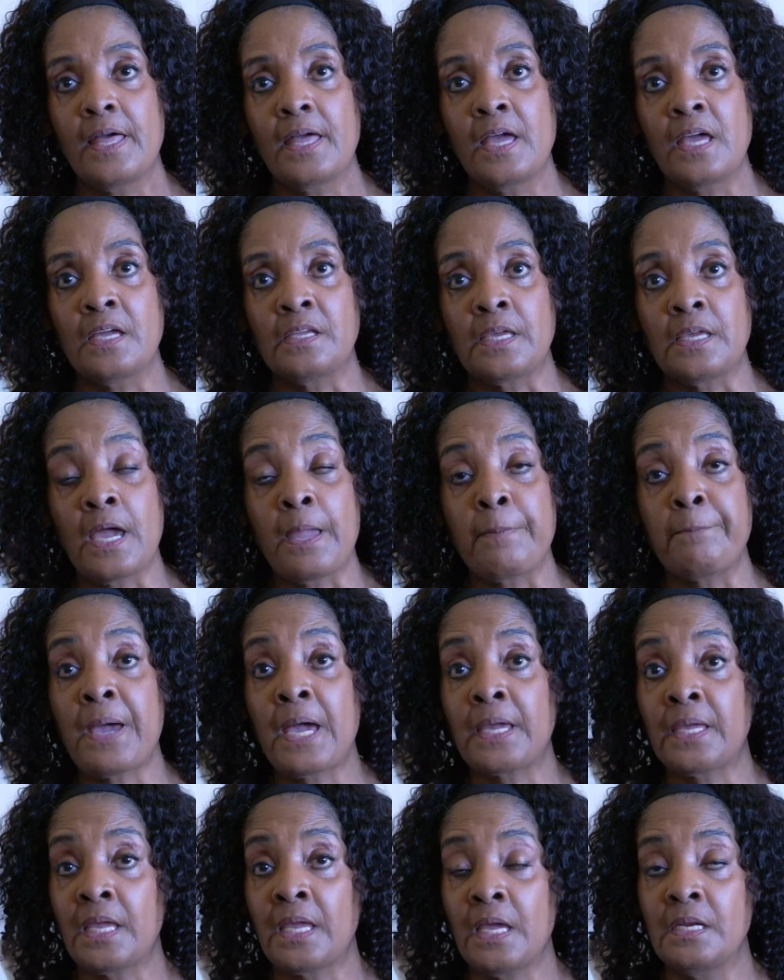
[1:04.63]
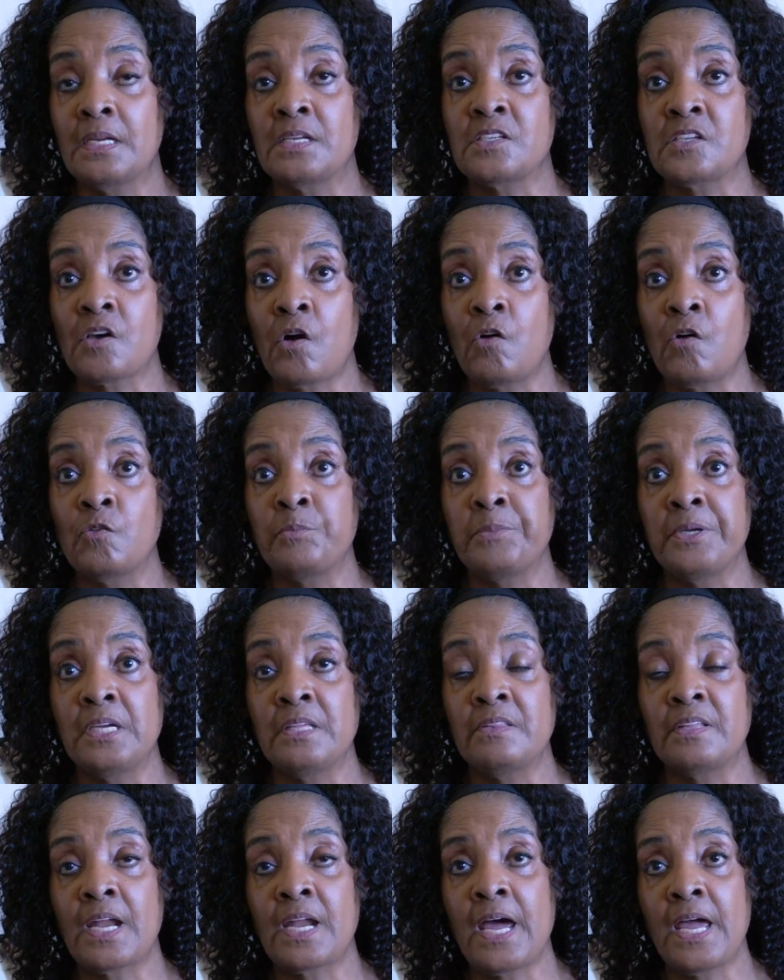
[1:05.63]
and came back in and told me
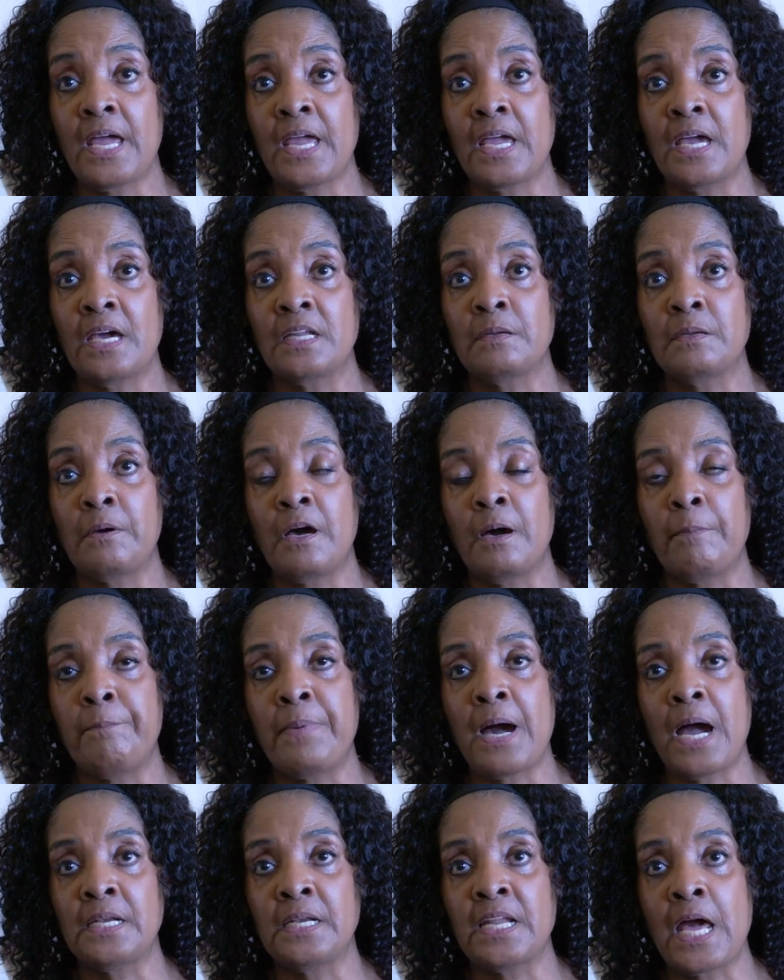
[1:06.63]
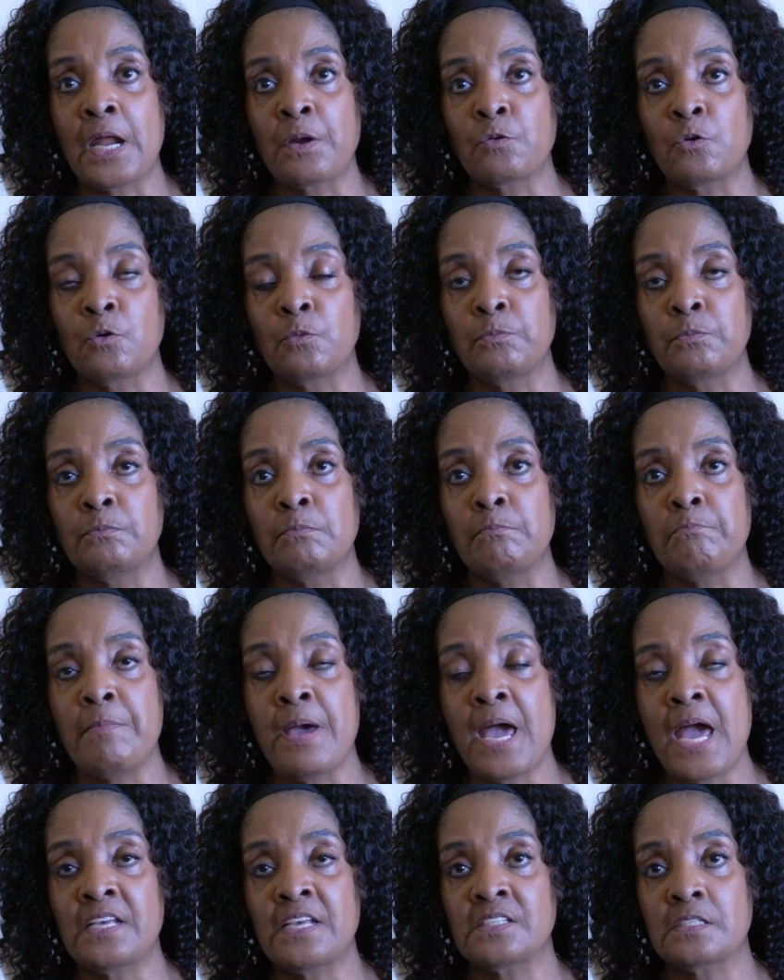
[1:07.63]
that I had bilateral
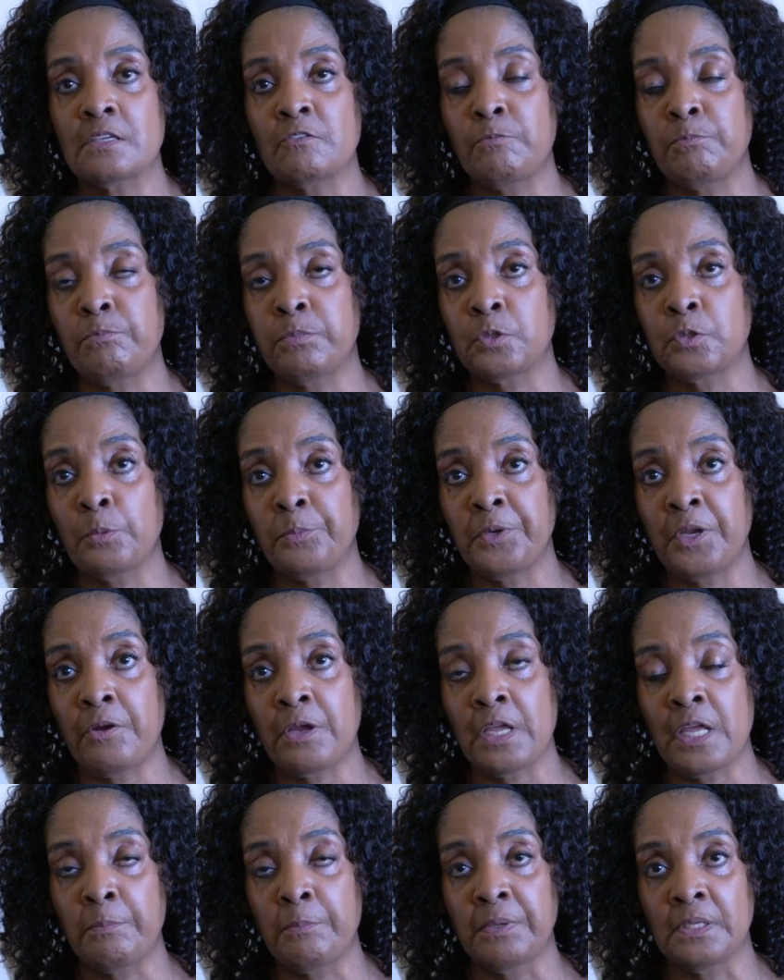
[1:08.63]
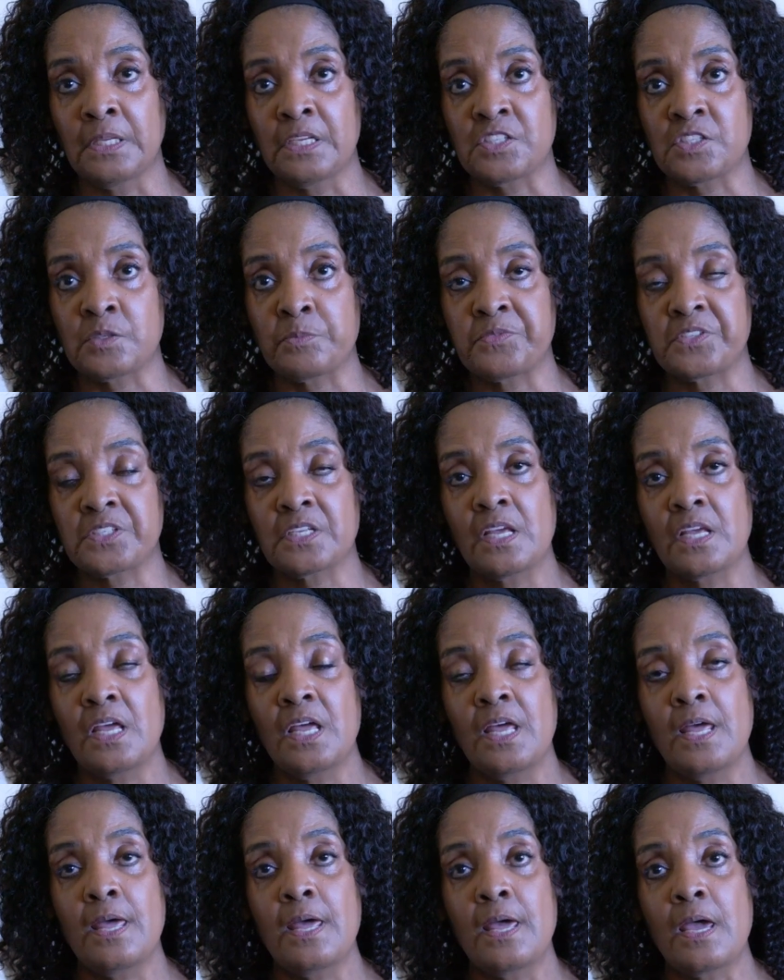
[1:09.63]
massive pulmonary embolisms
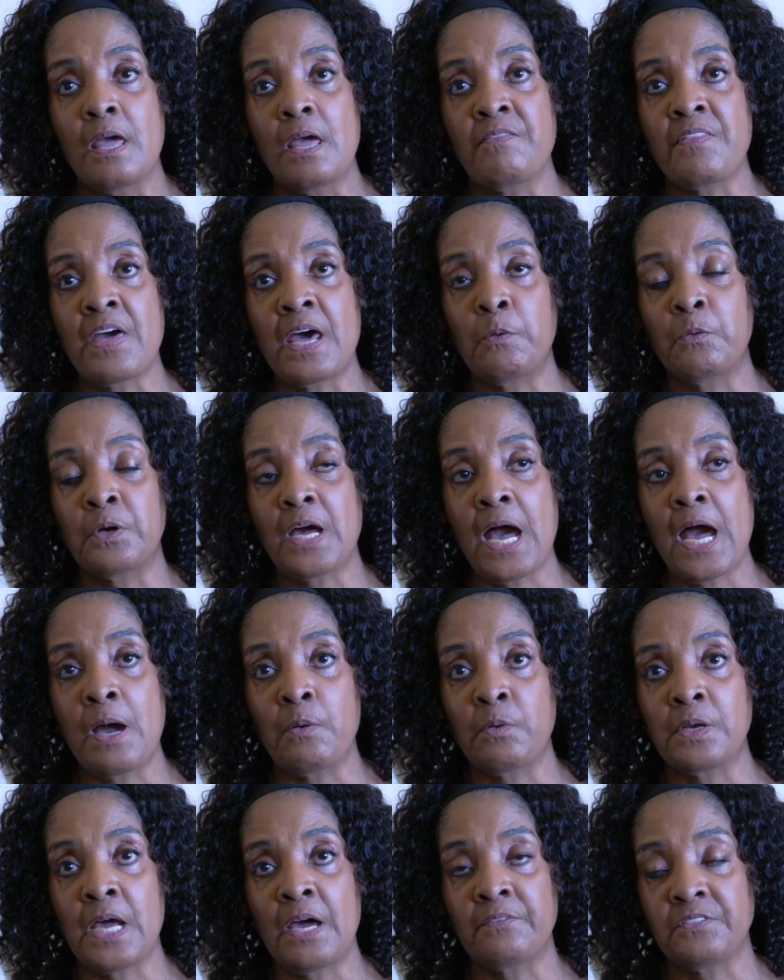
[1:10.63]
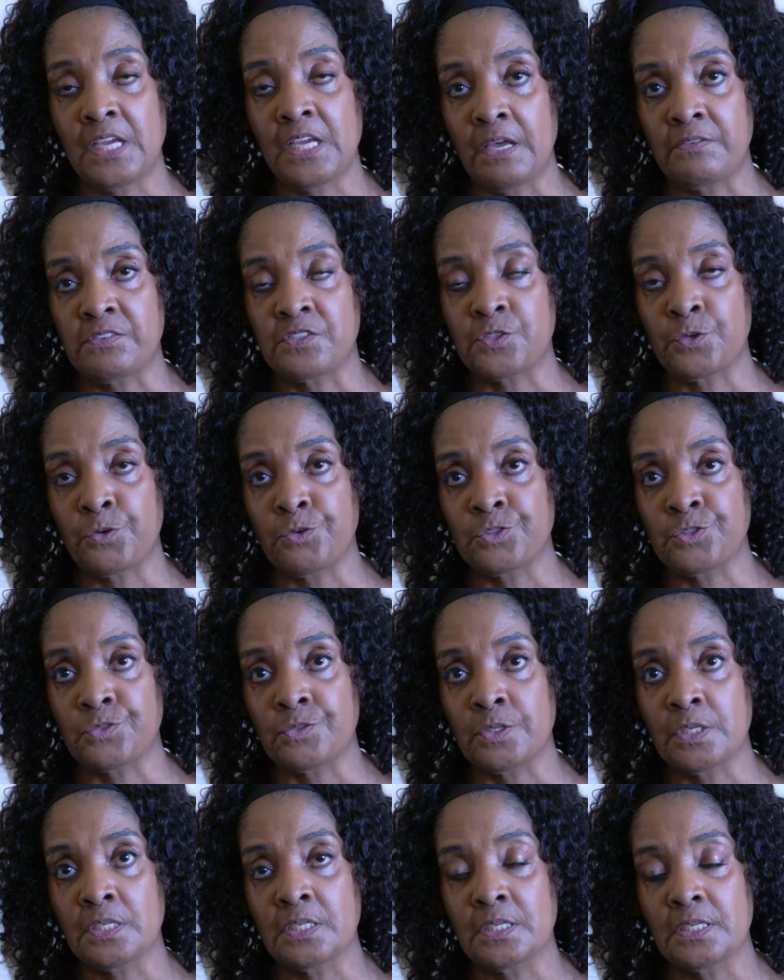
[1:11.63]
and that I would have to have surgery.